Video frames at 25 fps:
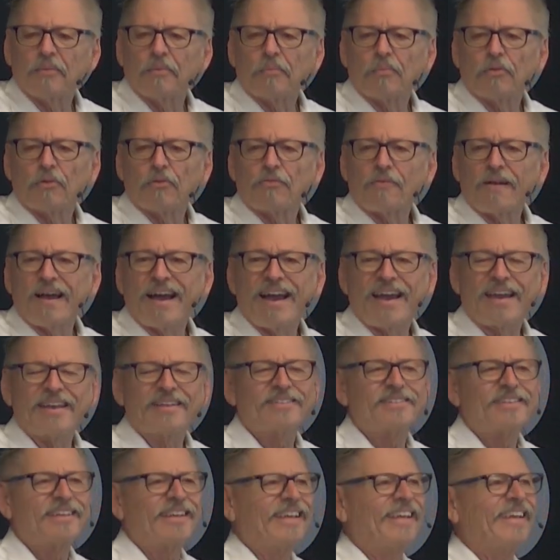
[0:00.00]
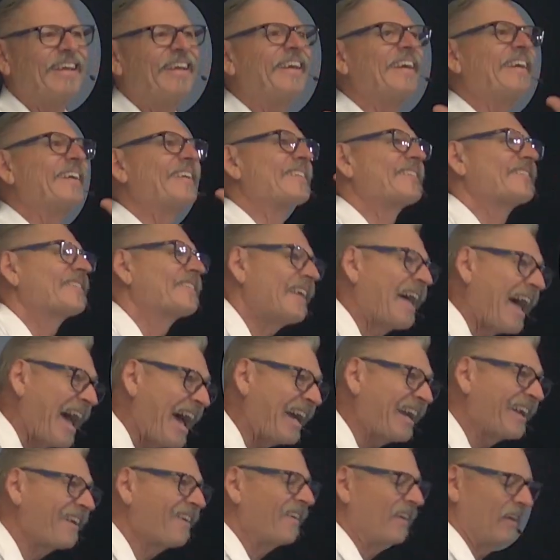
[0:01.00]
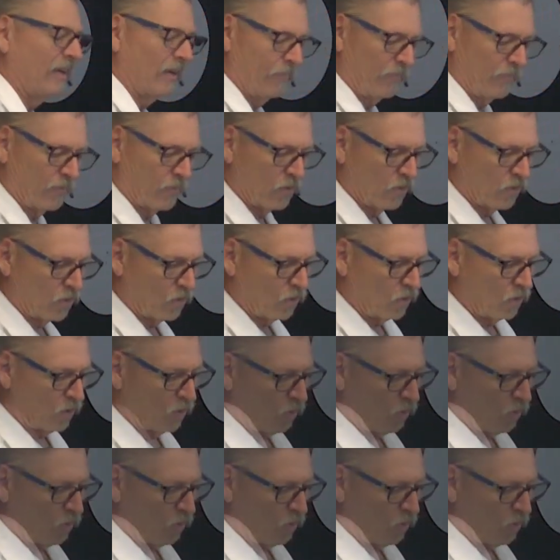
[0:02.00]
provides exactly Amen.